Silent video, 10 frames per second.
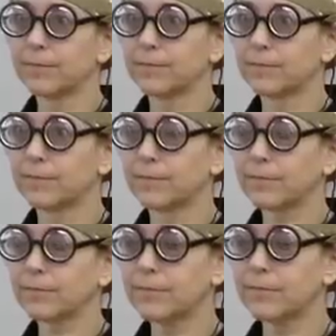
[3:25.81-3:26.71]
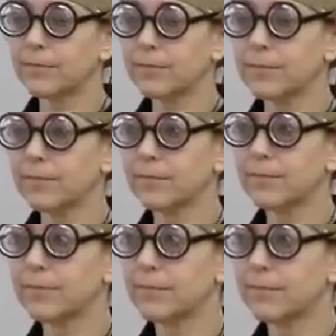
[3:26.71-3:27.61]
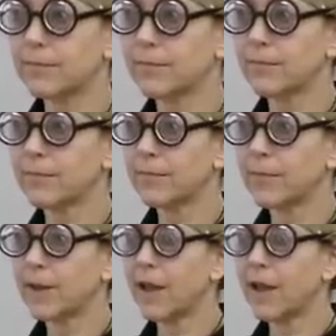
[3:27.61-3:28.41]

(no one is talking)